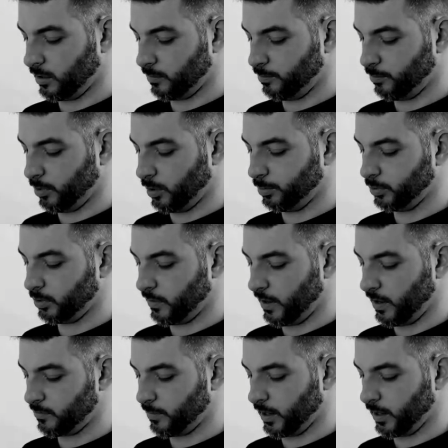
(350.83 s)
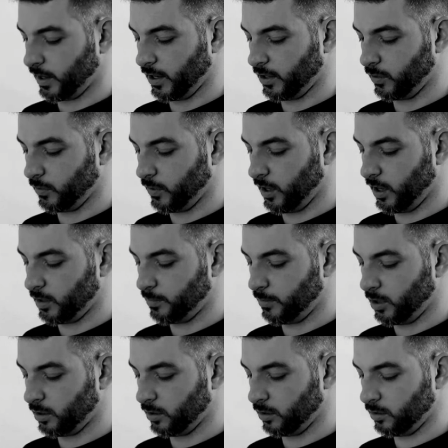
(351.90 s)
popularized by Kainoa Heart
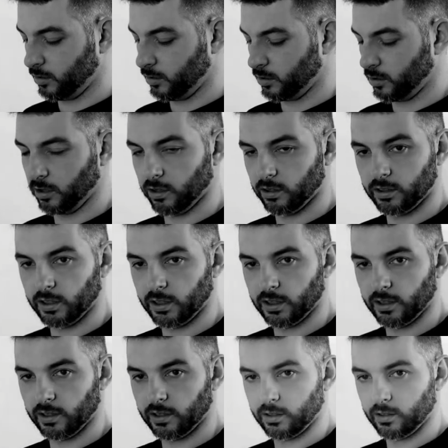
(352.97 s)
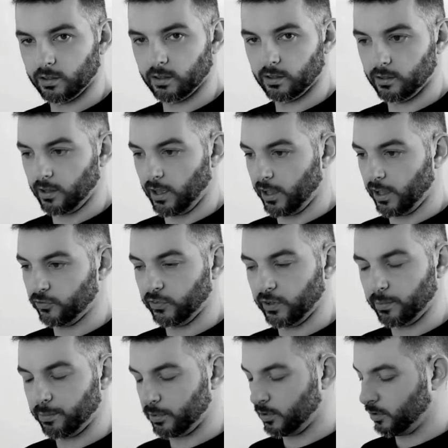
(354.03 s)
Bottle, called the edge
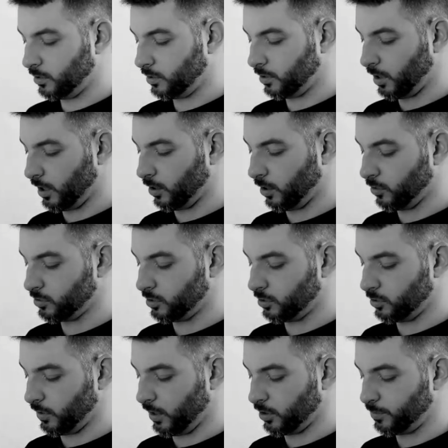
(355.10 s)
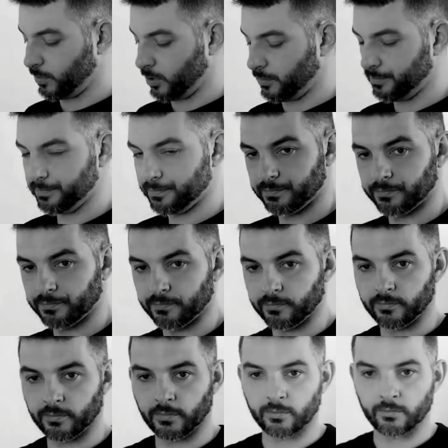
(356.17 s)
flip. He goes into edge palm
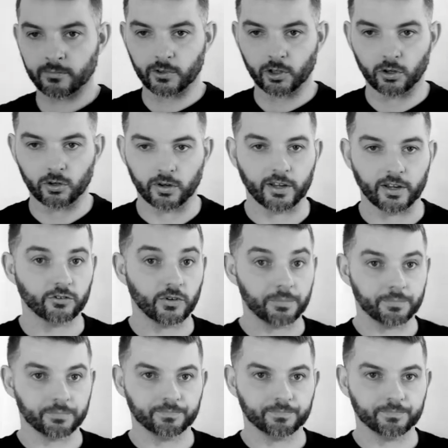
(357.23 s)
or edge grip.